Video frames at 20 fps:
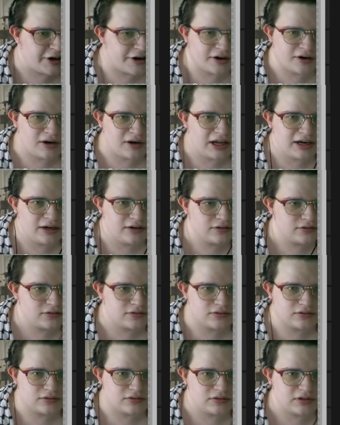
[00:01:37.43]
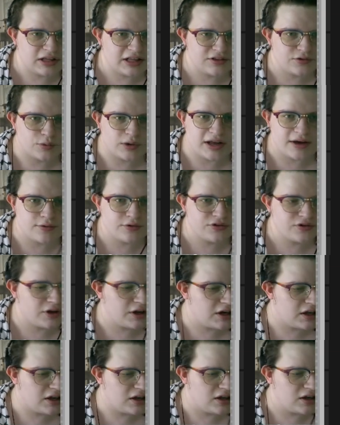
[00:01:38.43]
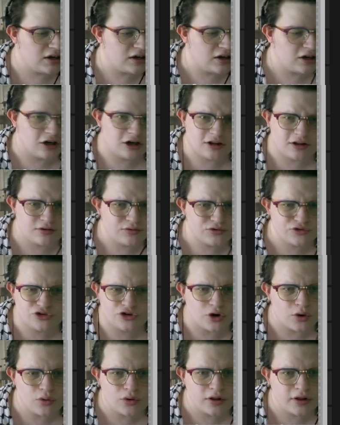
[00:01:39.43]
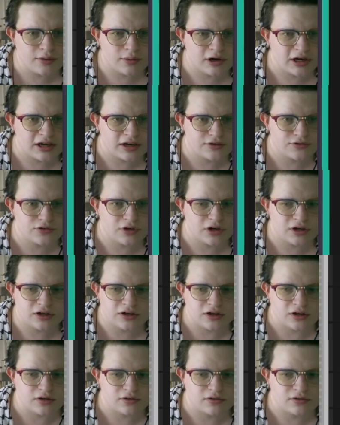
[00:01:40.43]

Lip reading: know what? That's what I was gonna do. That was totally what I was gonna do.